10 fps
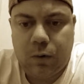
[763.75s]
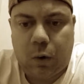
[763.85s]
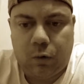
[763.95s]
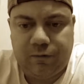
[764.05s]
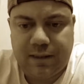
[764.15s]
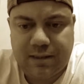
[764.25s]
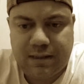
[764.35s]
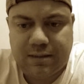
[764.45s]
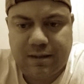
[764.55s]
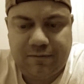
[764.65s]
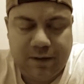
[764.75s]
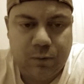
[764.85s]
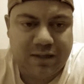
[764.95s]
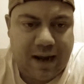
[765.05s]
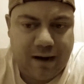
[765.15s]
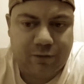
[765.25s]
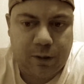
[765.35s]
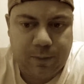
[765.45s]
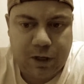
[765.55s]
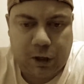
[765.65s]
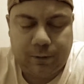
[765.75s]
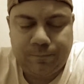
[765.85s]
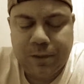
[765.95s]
over the season if he was an average pitcher.